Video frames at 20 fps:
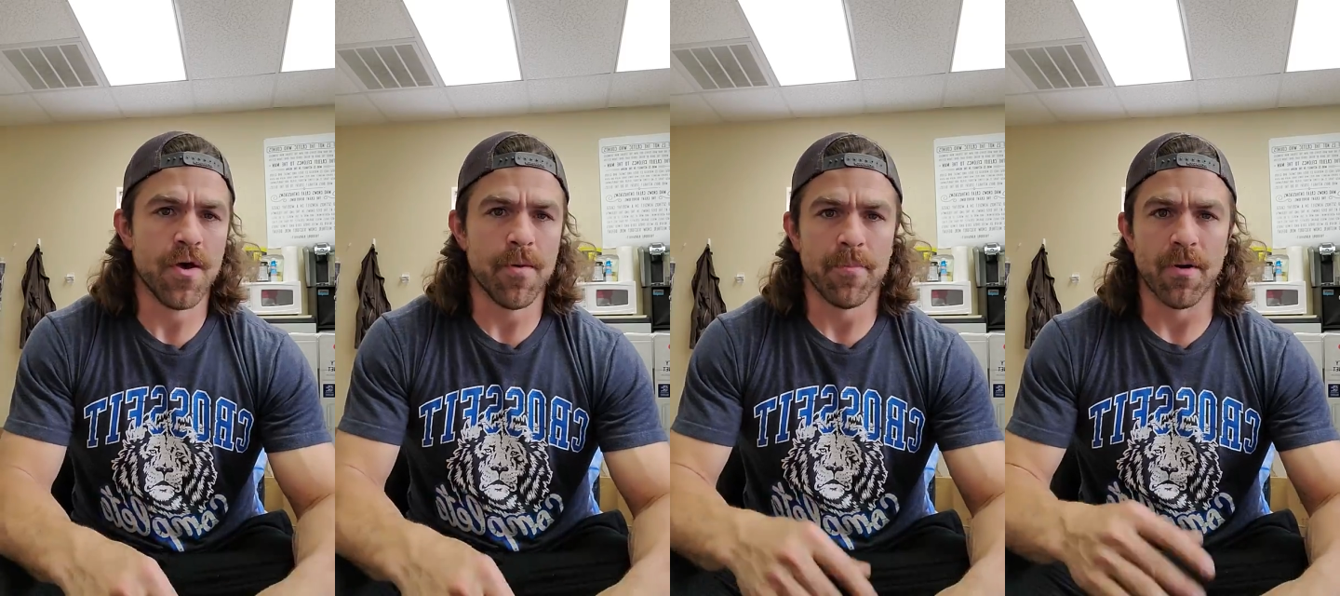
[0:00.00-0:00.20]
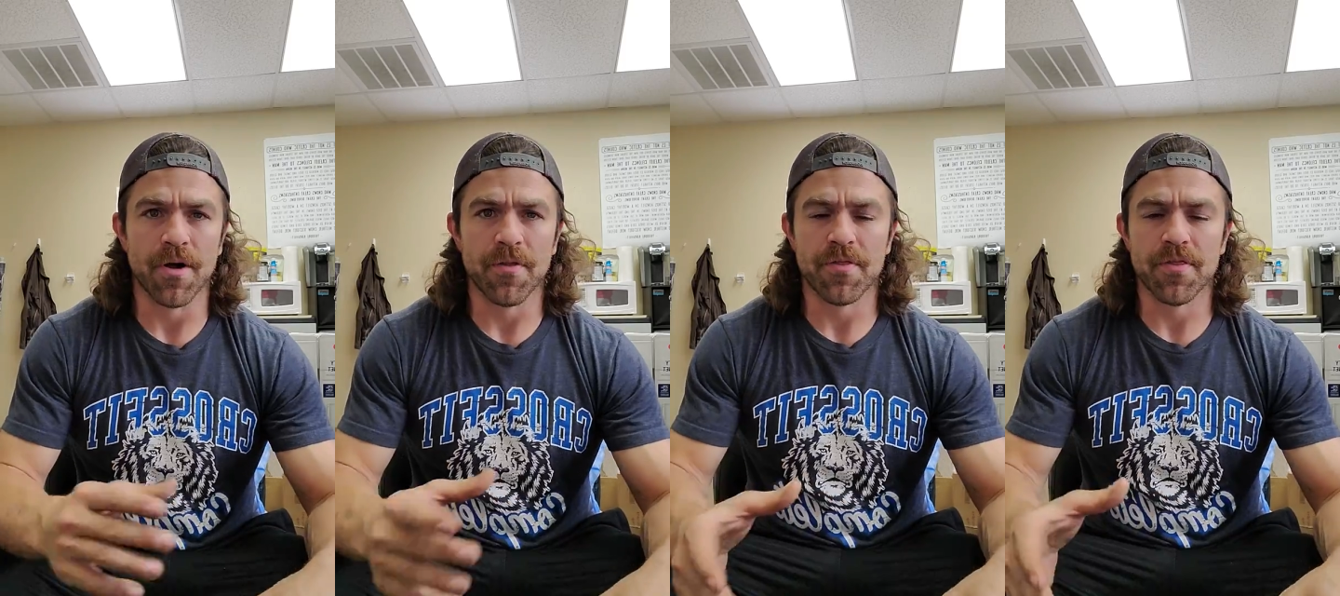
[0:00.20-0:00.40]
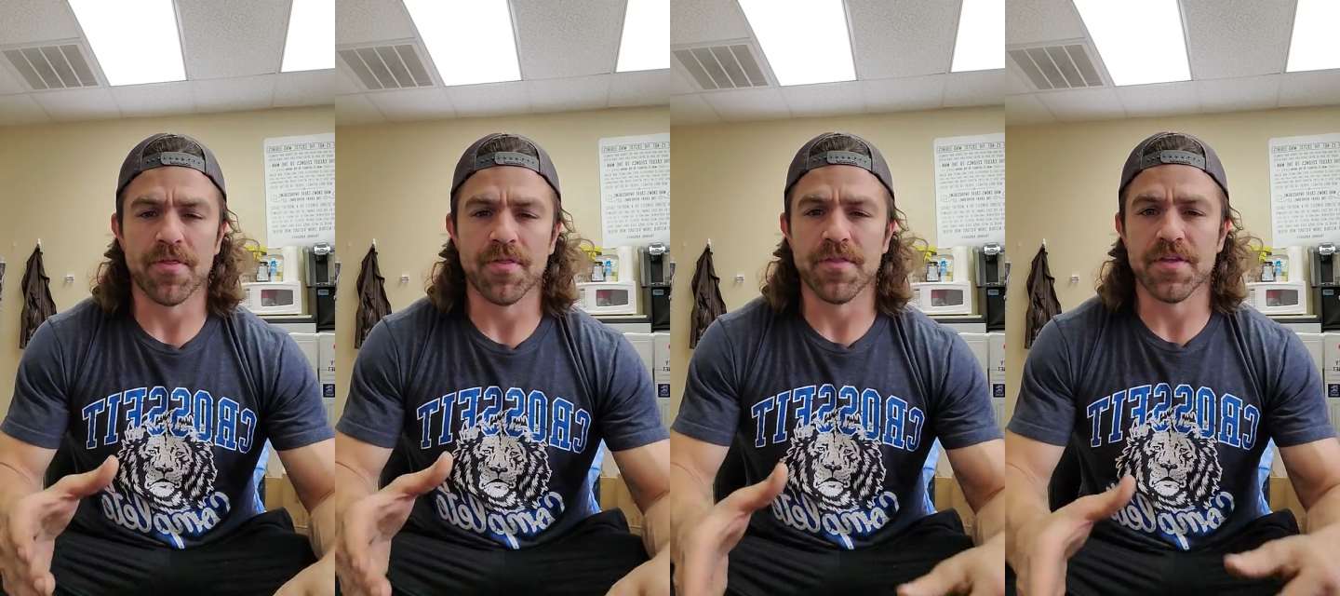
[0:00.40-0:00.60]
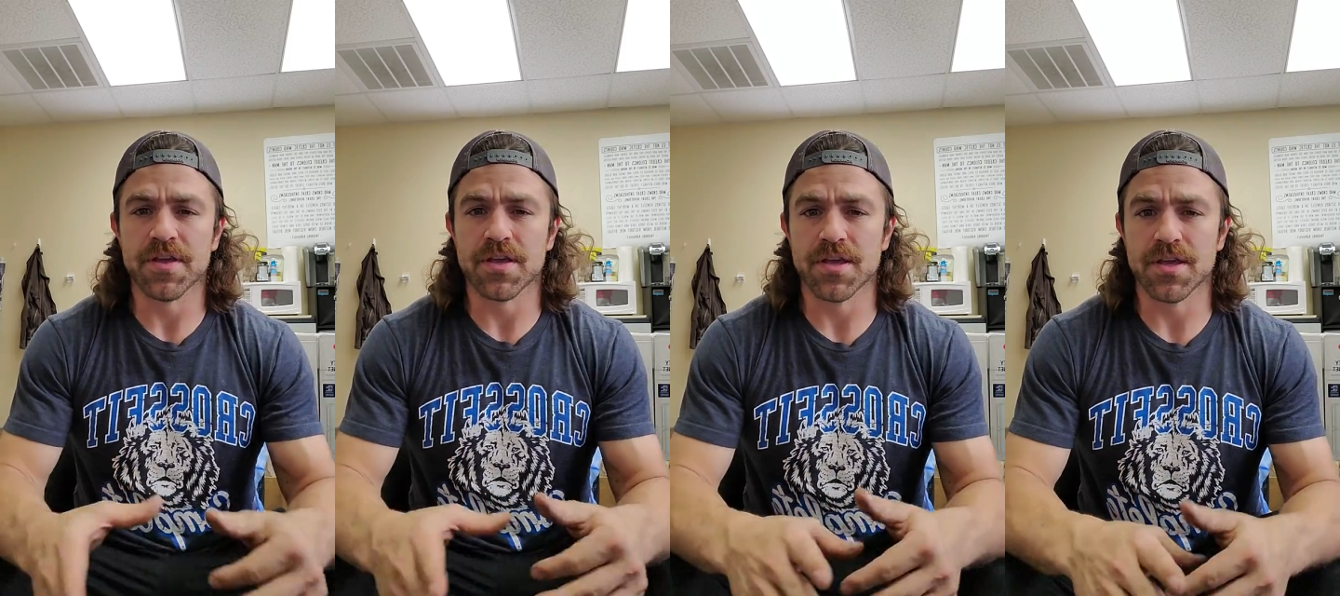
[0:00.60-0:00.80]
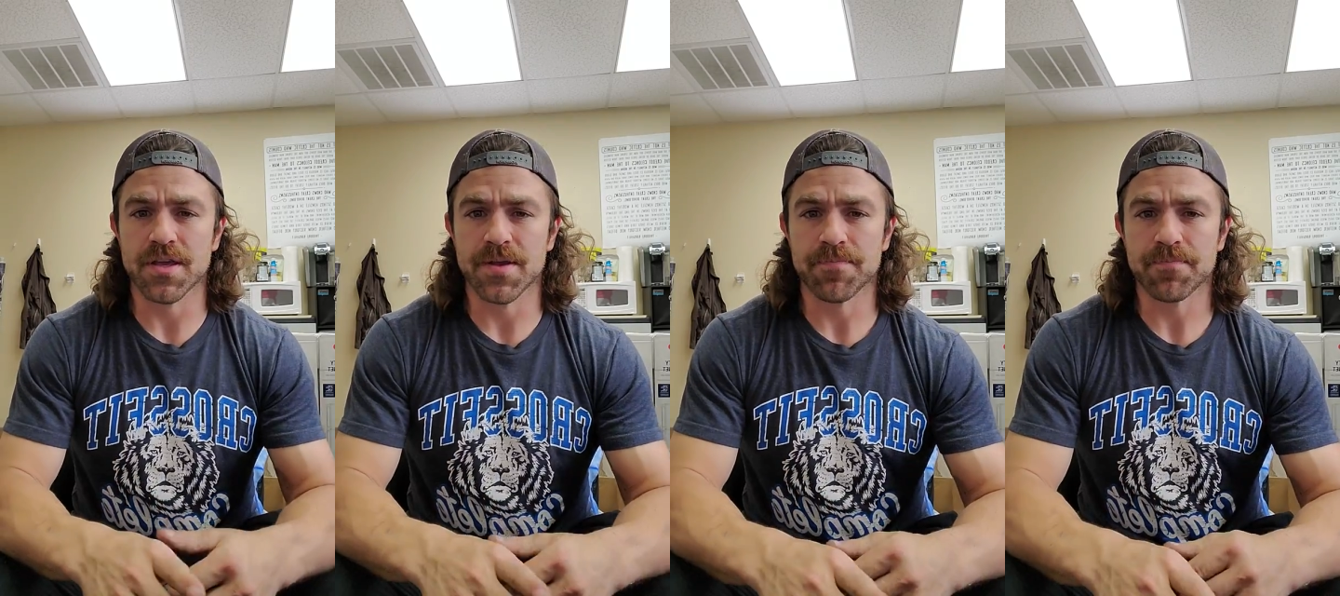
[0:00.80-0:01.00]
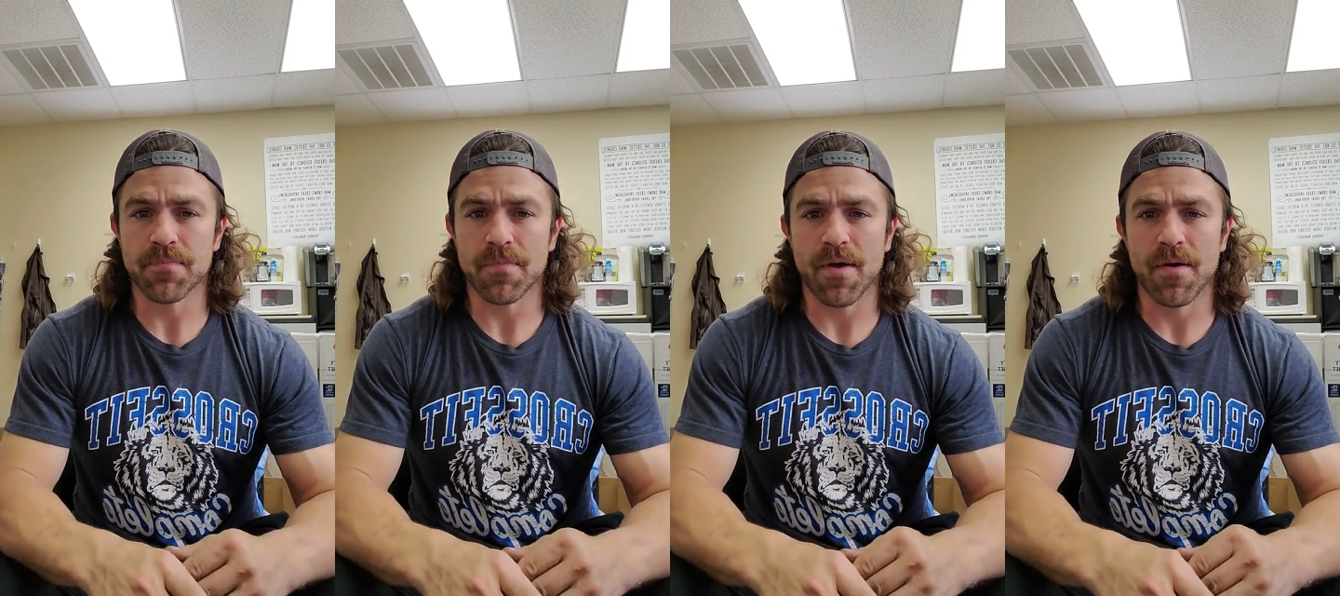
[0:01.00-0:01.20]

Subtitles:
But the